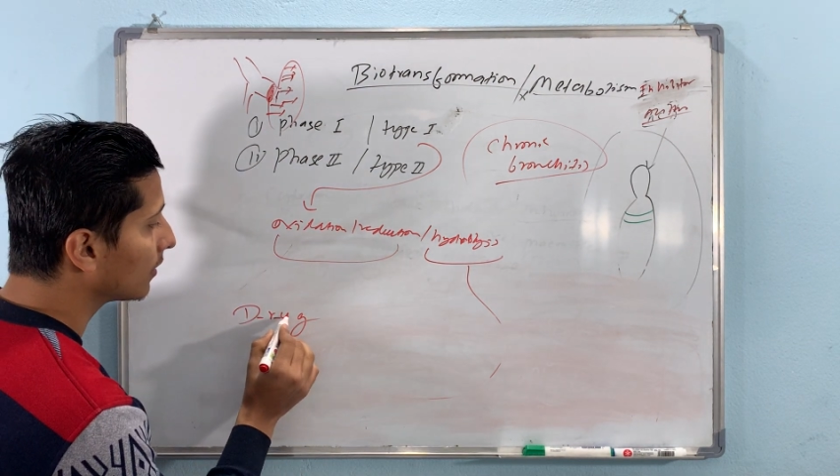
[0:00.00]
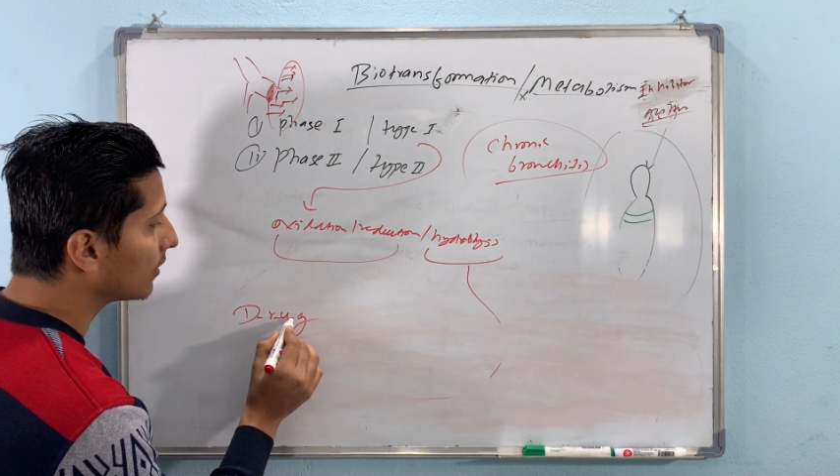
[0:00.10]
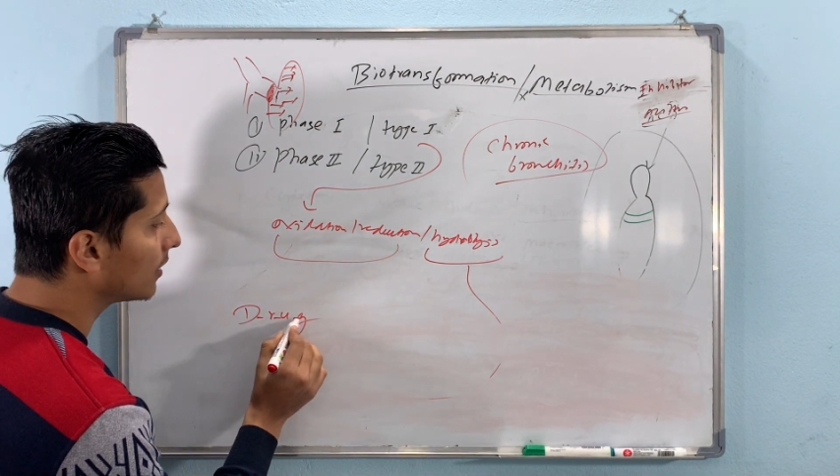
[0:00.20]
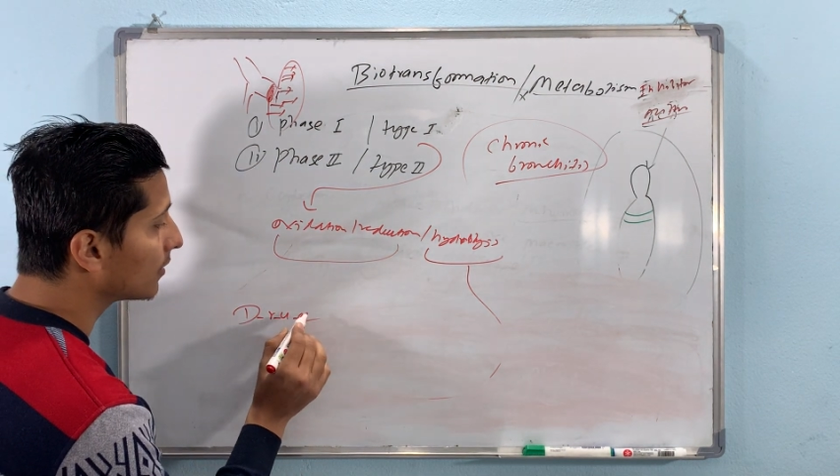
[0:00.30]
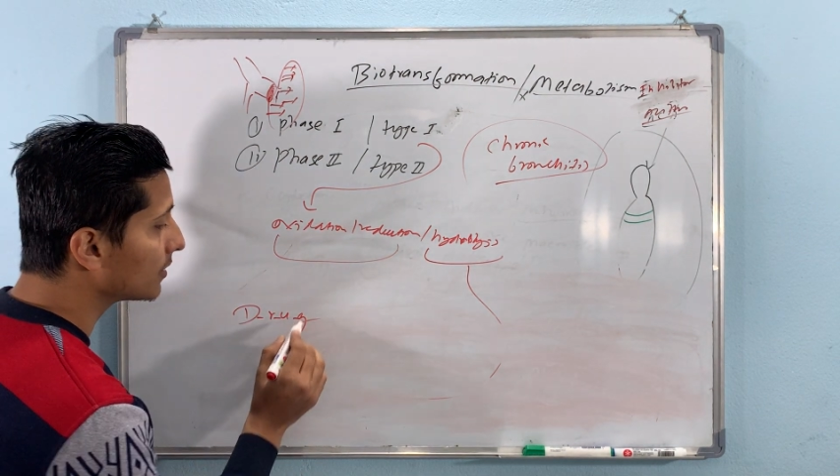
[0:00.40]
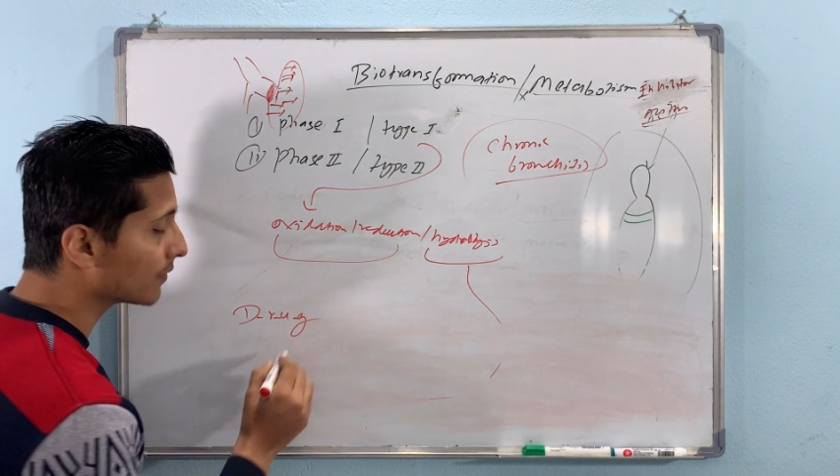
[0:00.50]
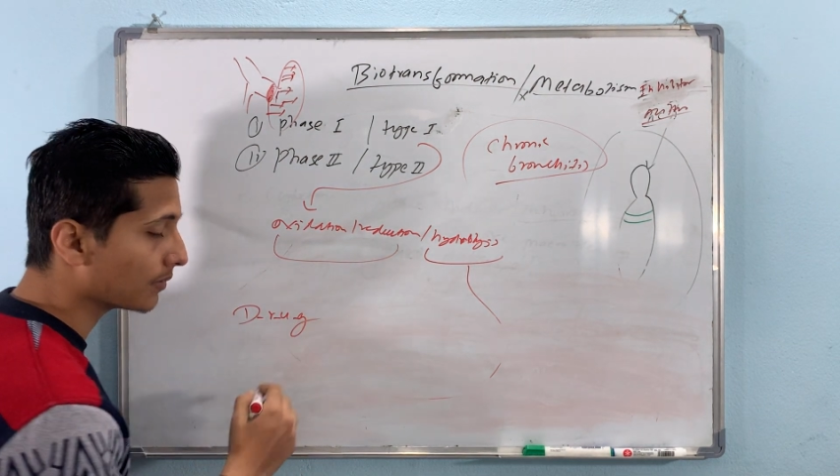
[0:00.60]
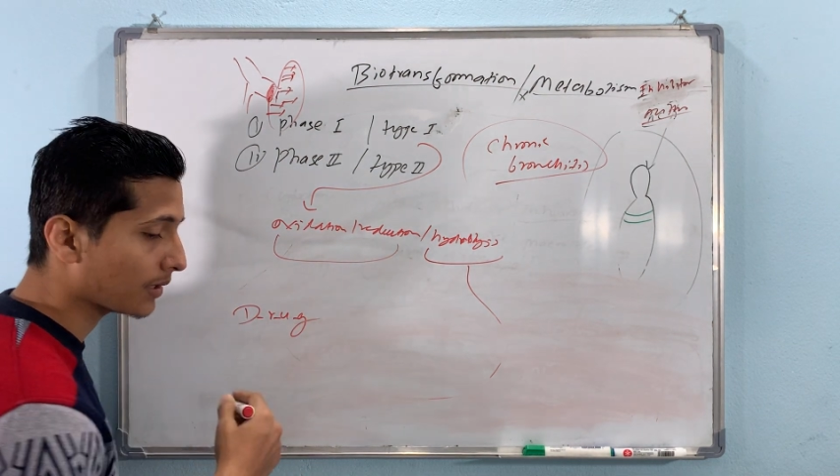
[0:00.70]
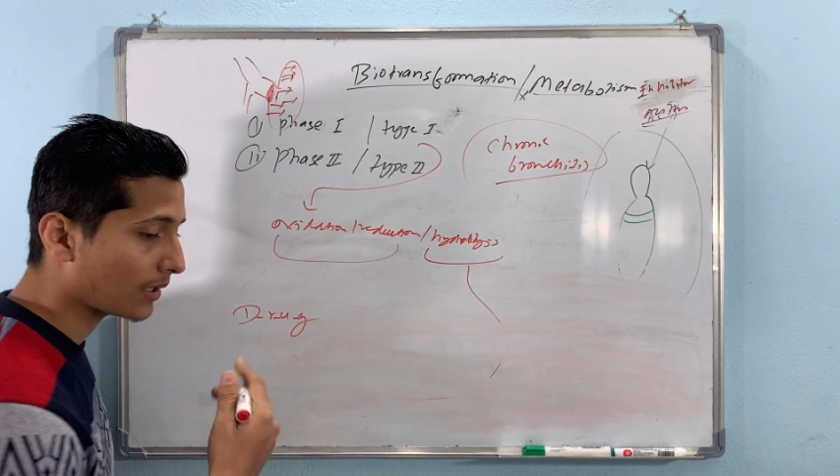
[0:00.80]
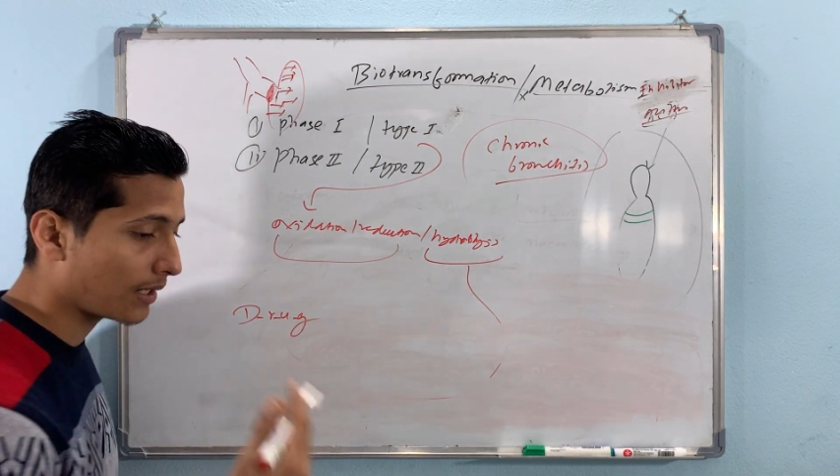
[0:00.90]
there are
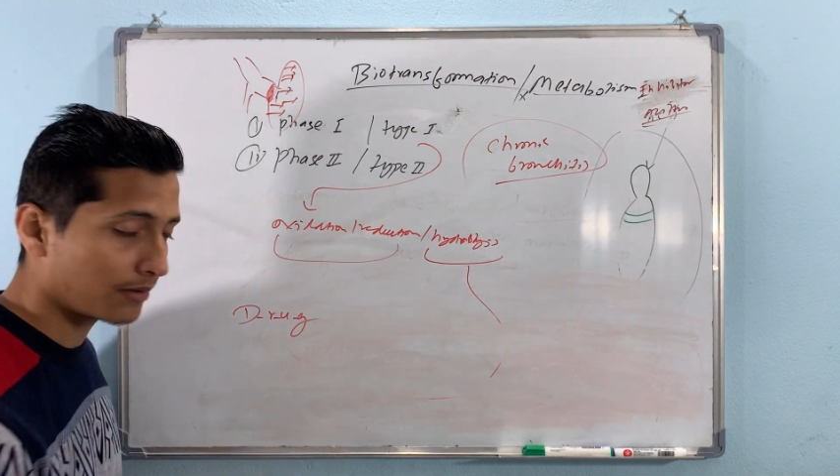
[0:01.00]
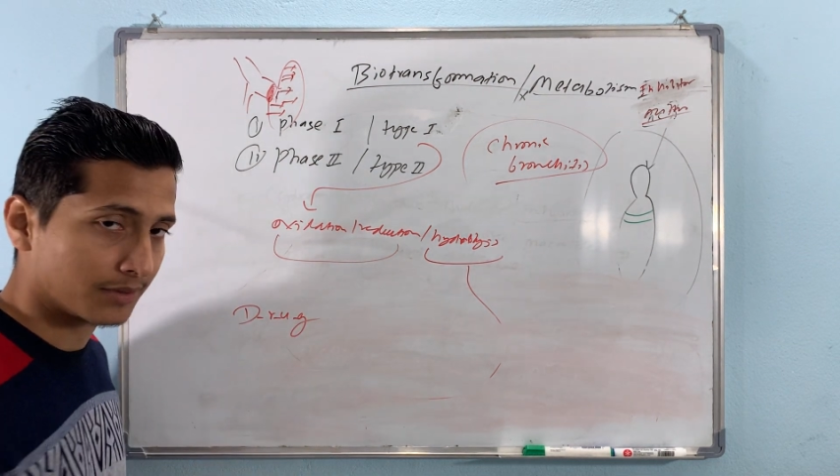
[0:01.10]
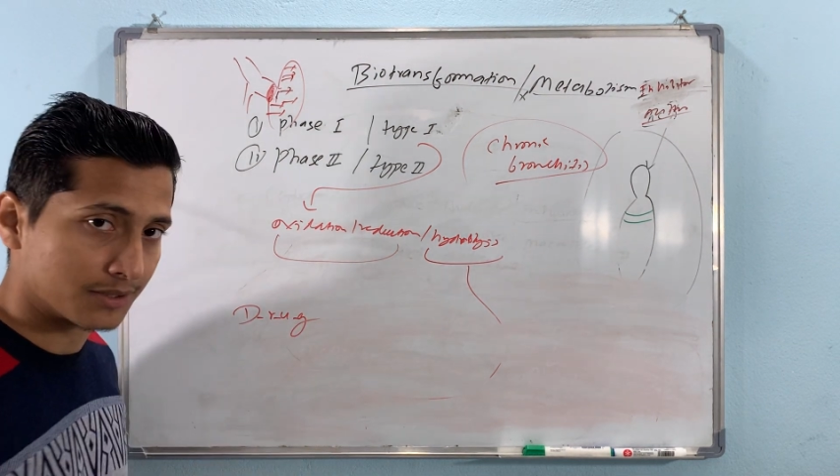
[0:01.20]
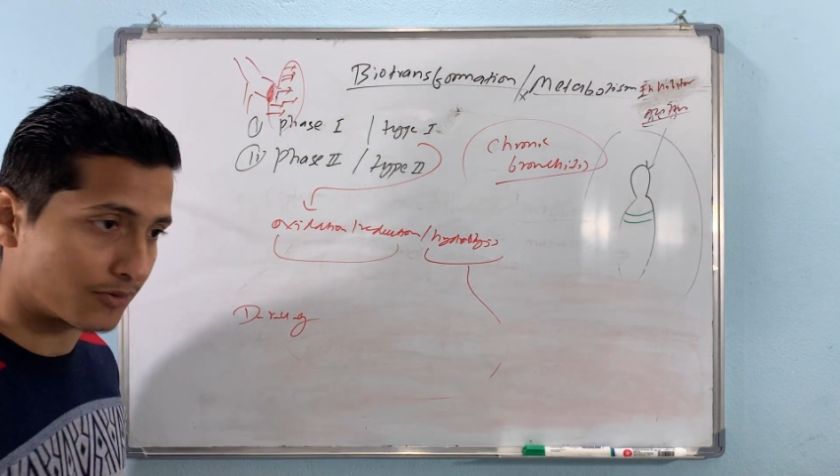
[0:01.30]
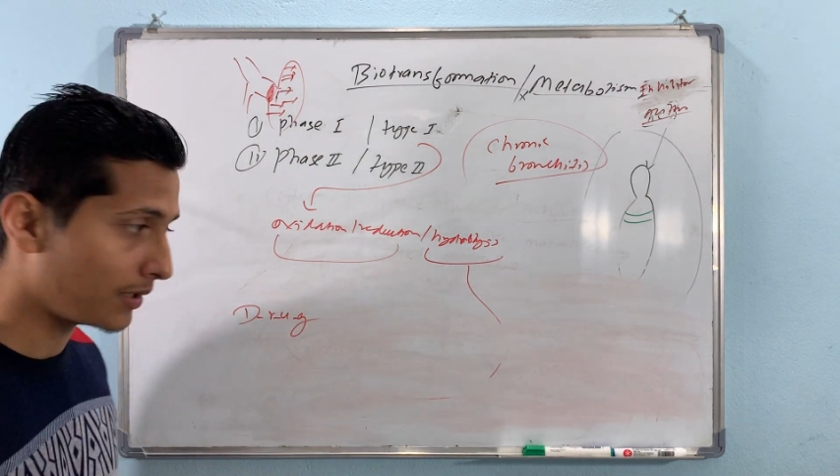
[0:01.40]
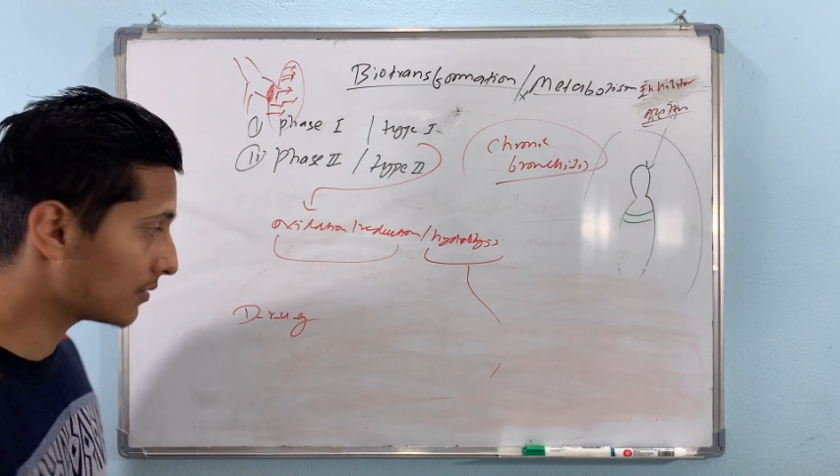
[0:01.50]
different elements, right?